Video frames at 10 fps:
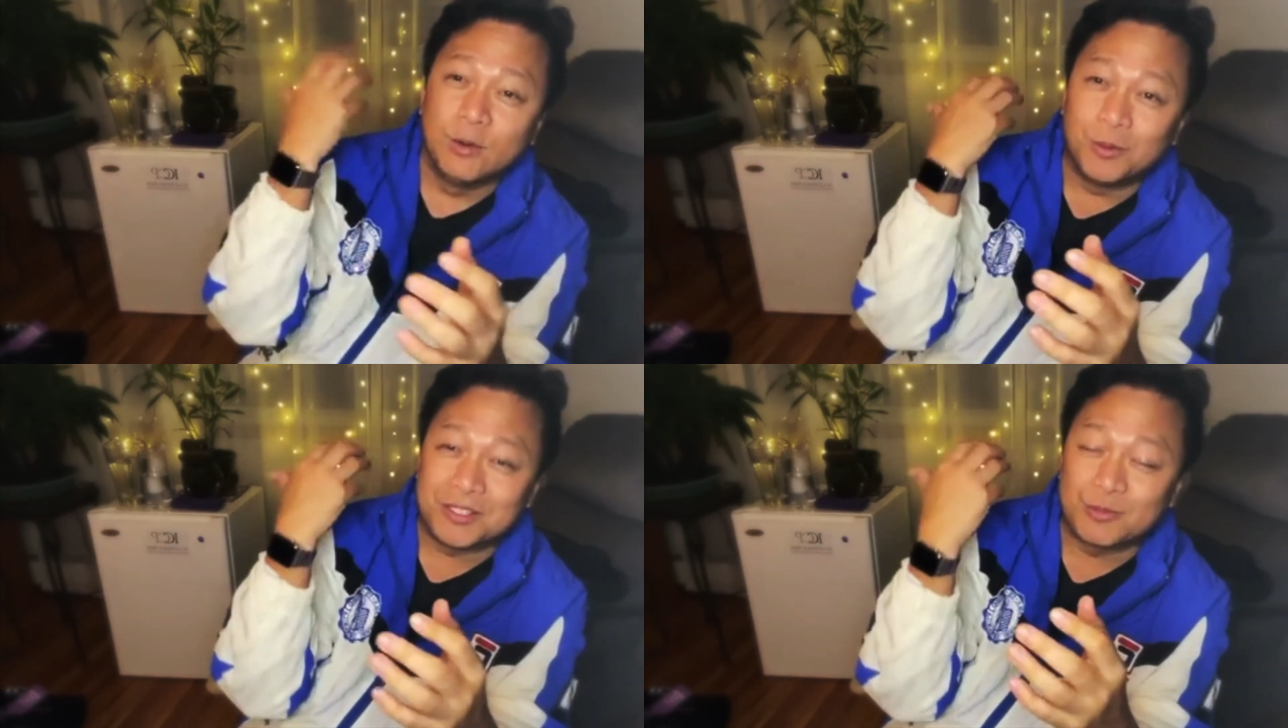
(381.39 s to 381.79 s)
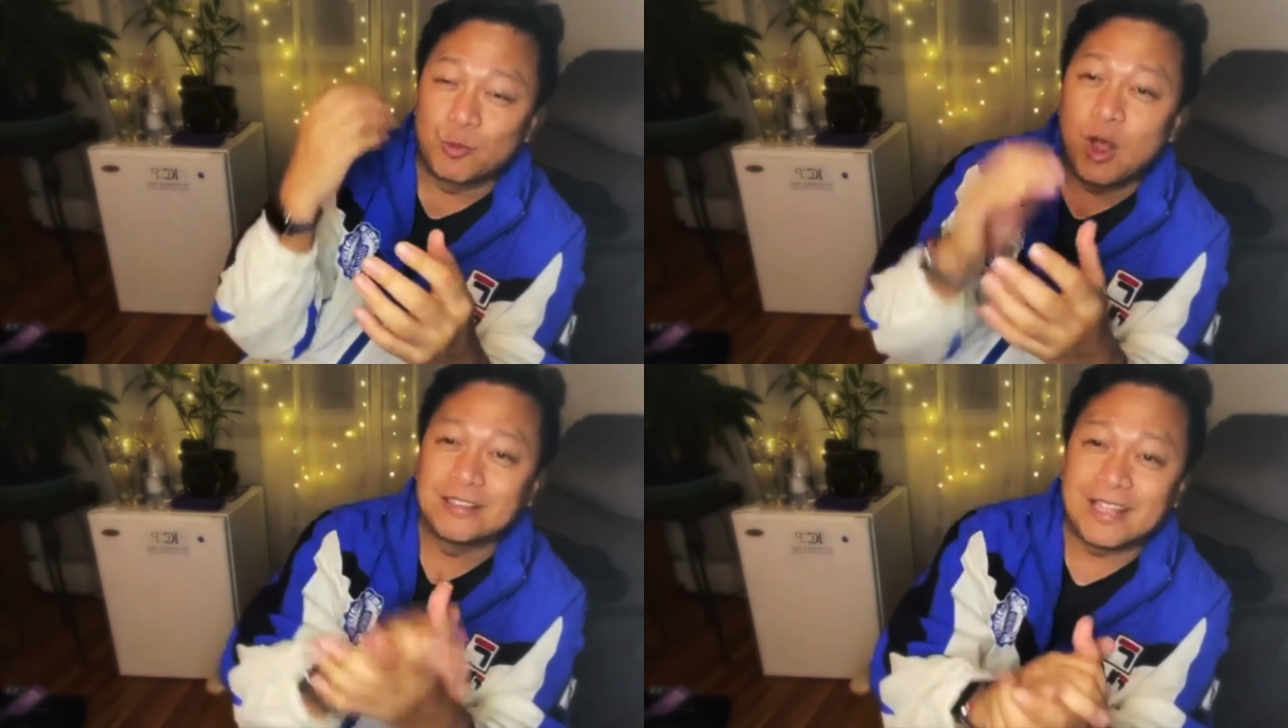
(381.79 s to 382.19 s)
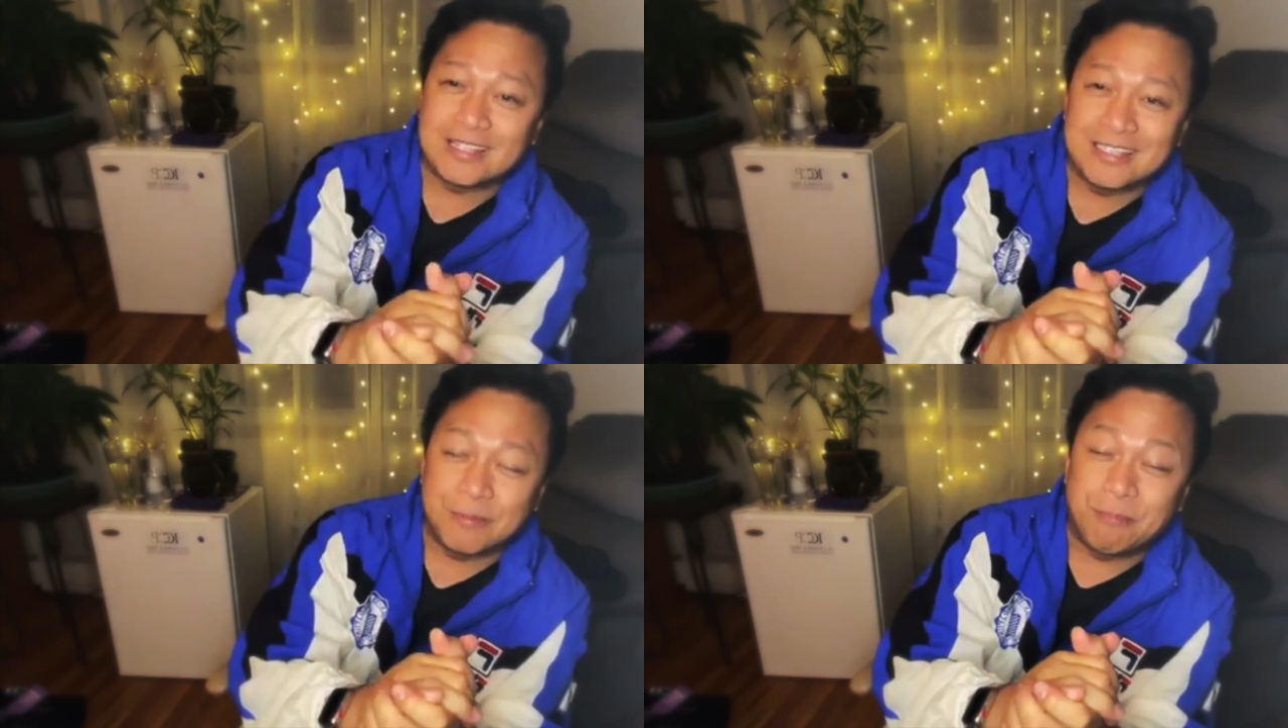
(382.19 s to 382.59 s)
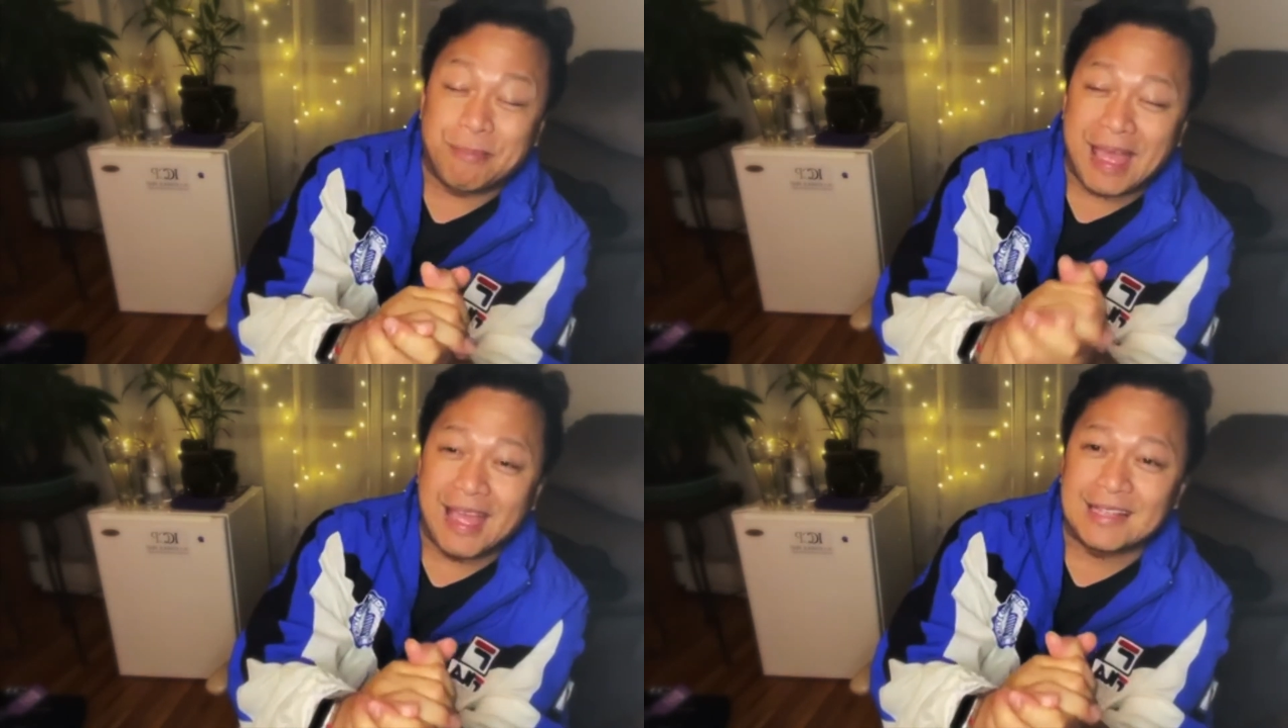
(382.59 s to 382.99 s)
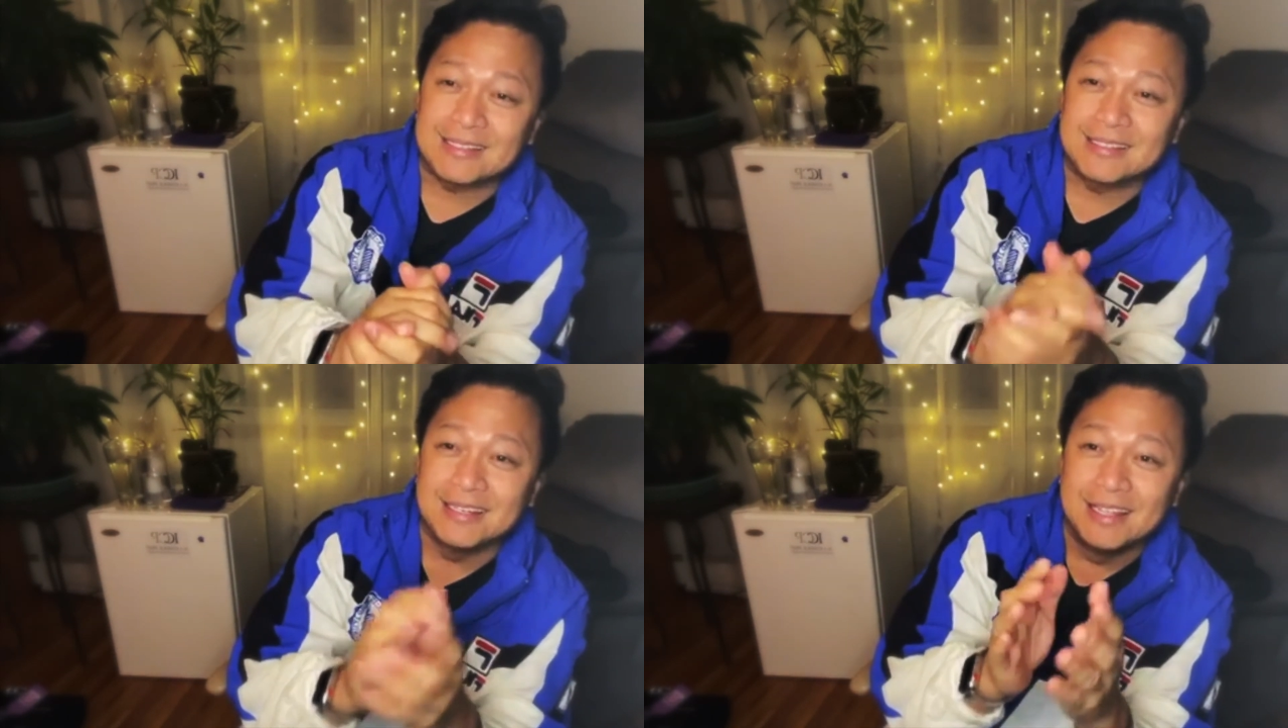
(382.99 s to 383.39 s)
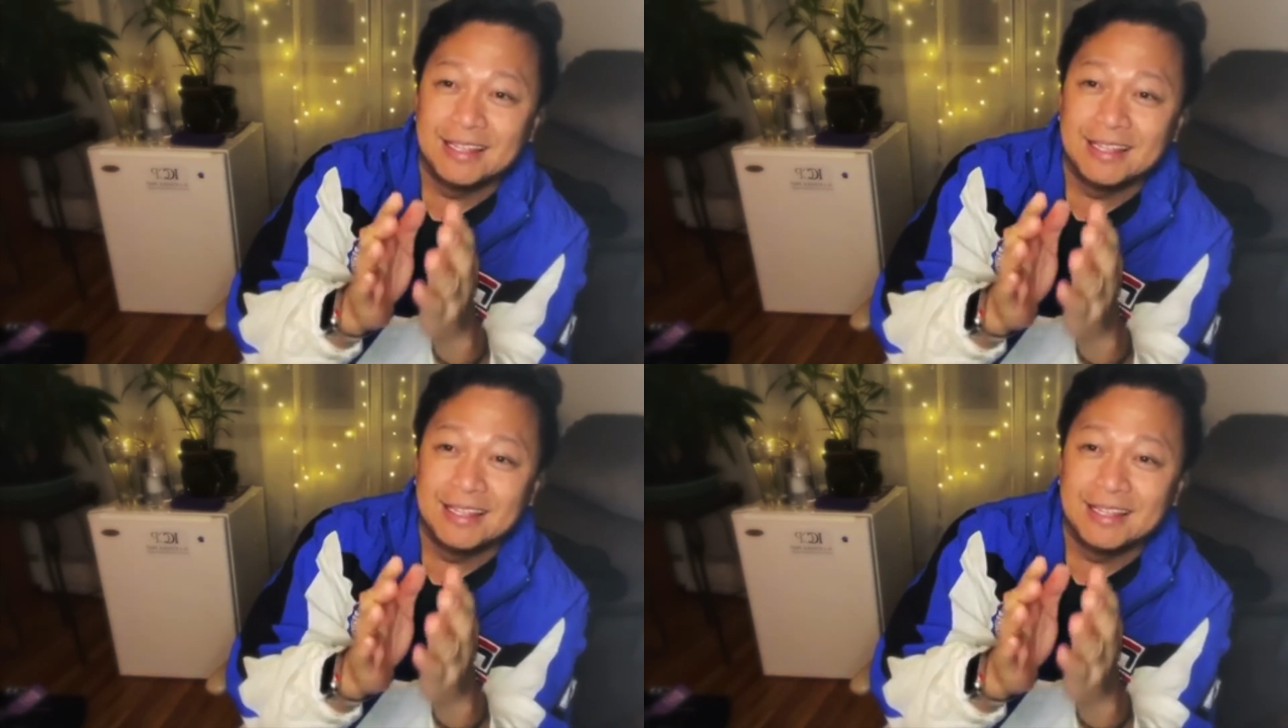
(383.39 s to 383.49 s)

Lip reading: who has wronged us in the past,